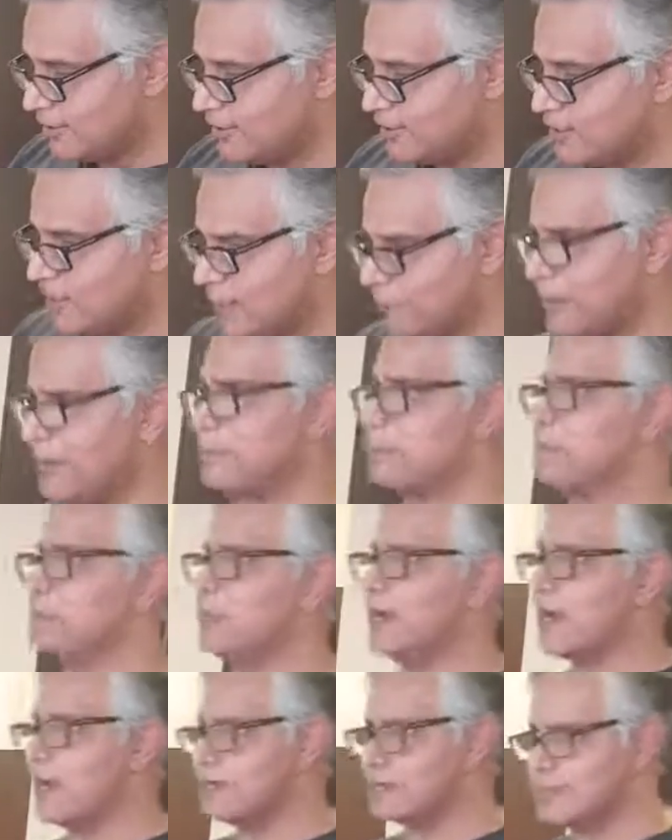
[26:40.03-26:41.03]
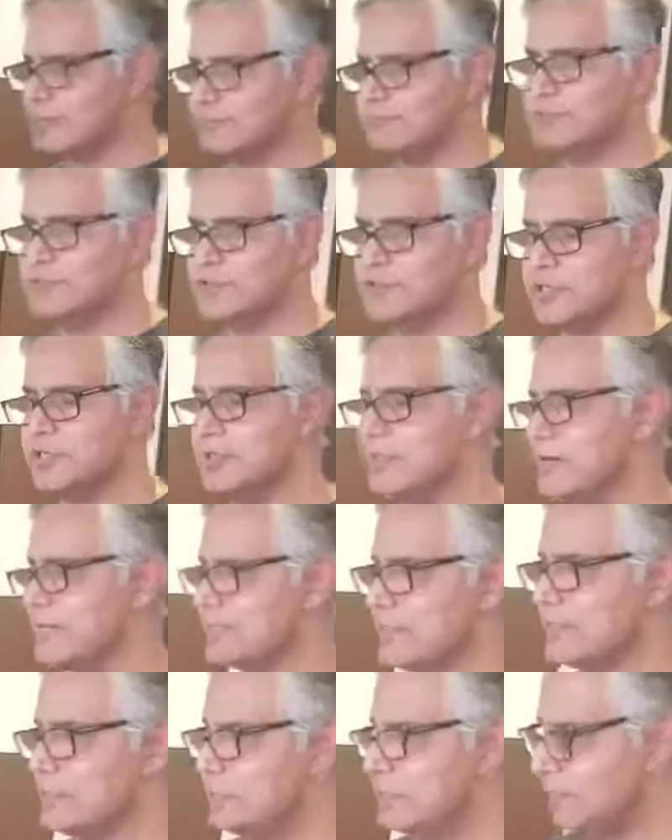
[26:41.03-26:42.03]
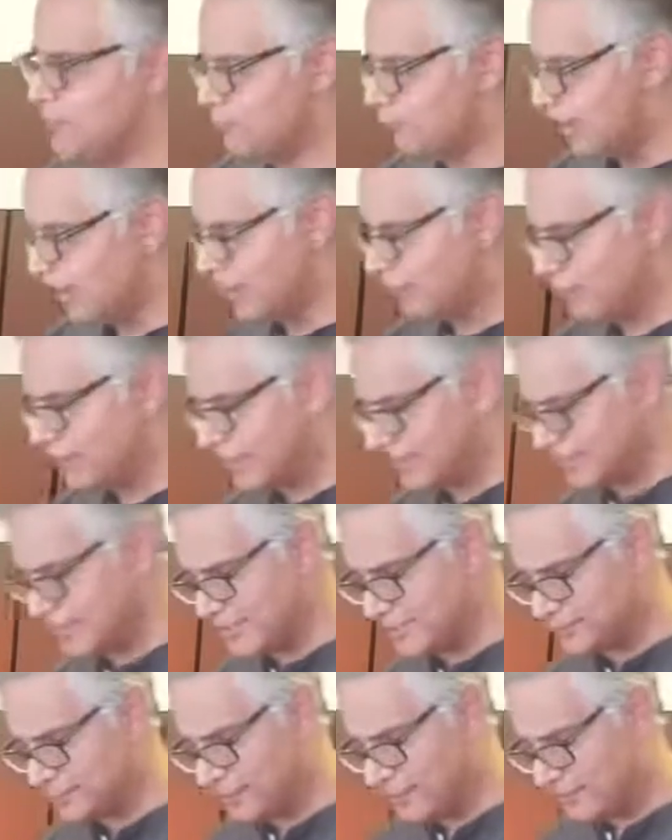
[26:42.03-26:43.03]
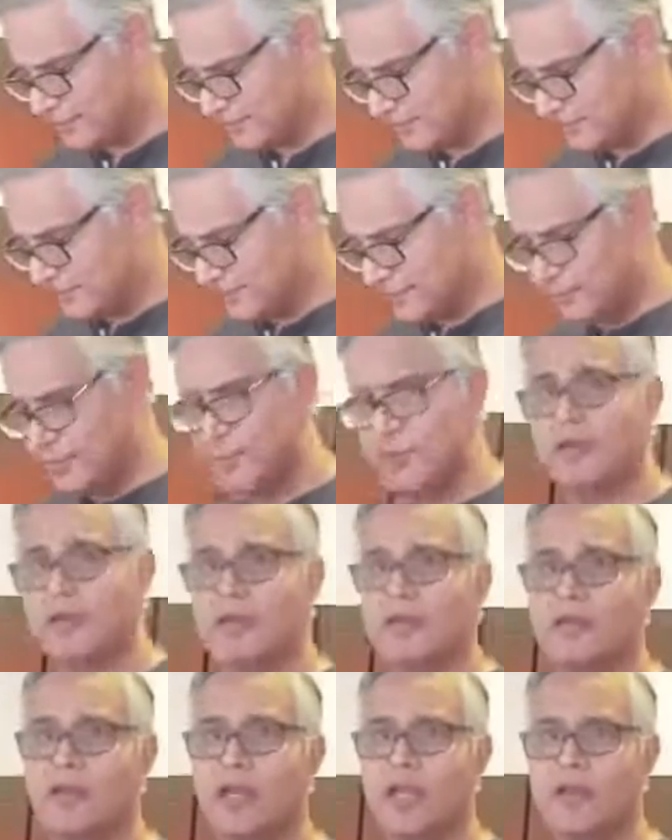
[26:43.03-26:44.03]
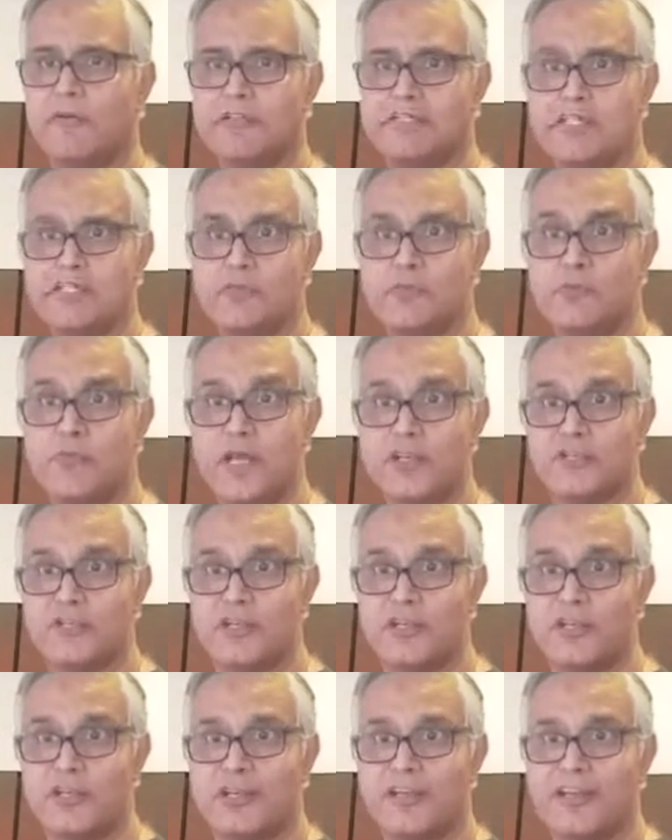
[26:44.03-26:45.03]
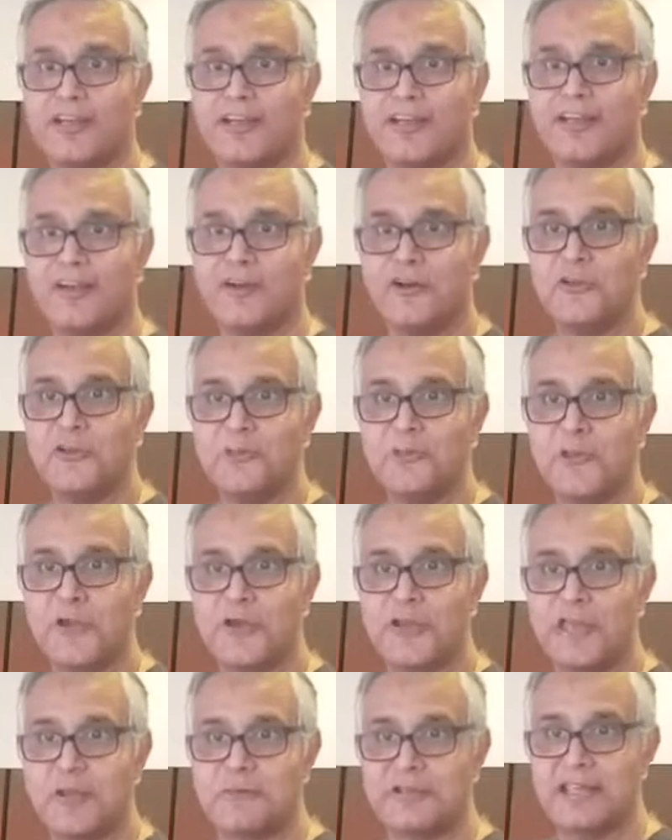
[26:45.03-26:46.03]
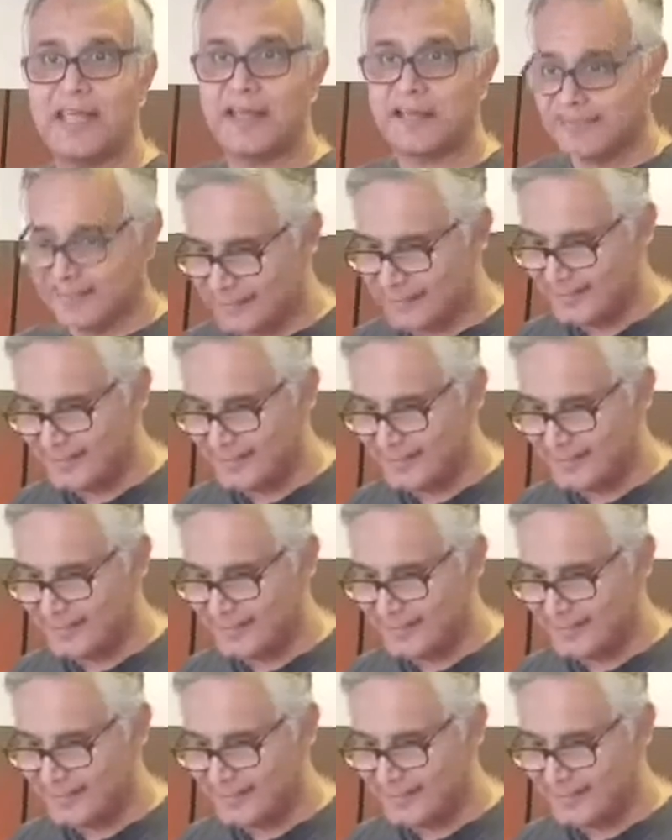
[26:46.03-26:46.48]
Apart from the atta, they might send you a bag of atta as well. Have I said too much? Or you'll be okay with that?